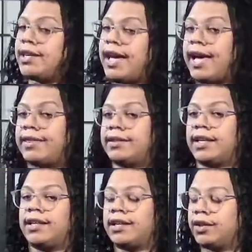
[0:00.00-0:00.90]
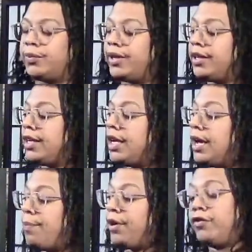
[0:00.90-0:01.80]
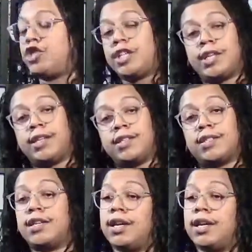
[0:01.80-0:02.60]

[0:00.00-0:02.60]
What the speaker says: I think they look good with a pair of jeans.